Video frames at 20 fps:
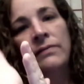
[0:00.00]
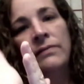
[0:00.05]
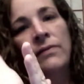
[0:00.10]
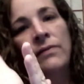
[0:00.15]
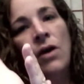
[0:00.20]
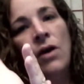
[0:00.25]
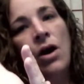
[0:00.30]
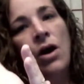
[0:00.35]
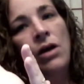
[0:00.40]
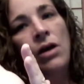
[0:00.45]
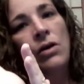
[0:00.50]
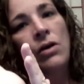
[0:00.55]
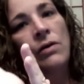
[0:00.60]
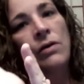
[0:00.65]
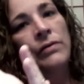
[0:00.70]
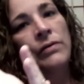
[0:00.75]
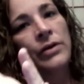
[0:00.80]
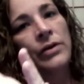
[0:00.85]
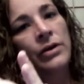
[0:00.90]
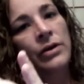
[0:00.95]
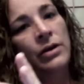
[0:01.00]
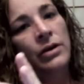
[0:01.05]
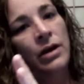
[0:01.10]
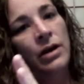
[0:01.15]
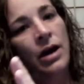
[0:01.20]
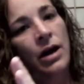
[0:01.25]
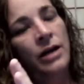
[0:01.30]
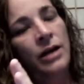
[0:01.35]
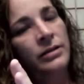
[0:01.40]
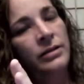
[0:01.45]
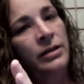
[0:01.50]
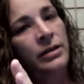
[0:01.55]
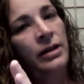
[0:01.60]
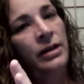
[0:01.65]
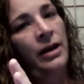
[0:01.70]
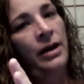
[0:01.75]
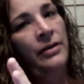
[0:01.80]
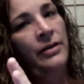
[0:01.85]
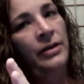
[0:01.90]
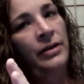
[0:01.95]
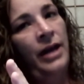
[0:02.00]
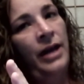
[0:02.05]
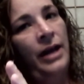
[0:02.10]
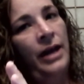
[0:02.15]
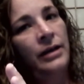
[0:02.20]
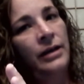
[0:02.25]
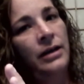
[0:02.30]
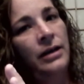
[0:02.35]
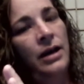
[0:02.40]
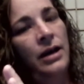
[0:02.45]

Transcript: fall over onto the other leg.